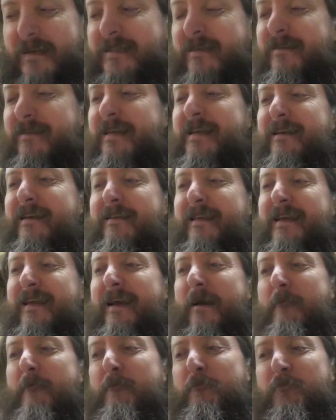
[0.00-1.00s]
So the
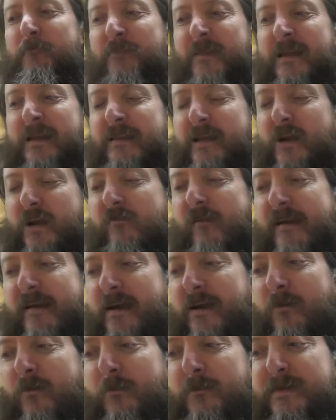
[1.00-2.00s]
the um, the
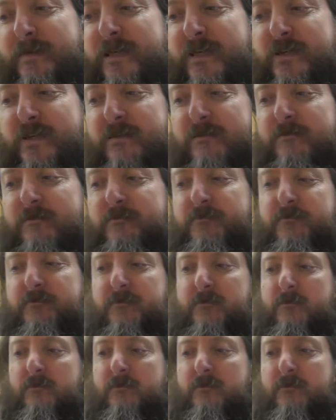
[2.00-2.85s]
creator competition.